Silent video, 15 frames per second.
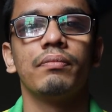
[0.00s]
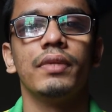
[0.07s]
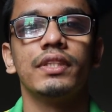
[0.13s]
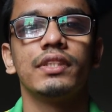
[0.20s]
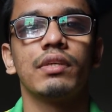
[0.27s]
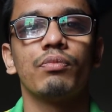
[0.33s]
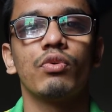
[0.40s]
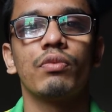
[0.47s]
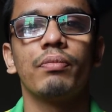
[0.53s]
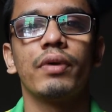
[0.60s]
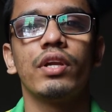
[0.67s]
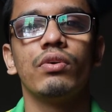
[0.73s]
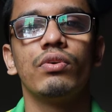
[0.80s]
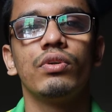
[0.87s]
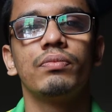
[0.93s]
please support
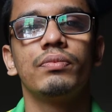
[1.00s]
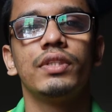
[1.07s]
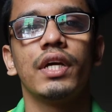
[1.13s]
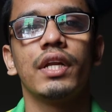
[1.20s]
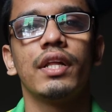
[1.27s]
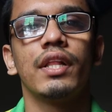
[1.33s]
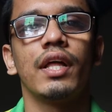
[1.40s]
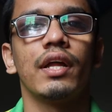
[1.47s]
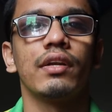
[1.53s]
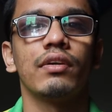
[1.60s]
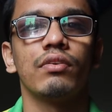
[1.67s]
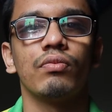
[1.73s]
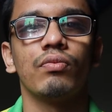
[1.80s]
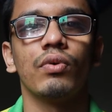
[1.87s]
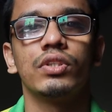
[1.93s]
my YouTube channel and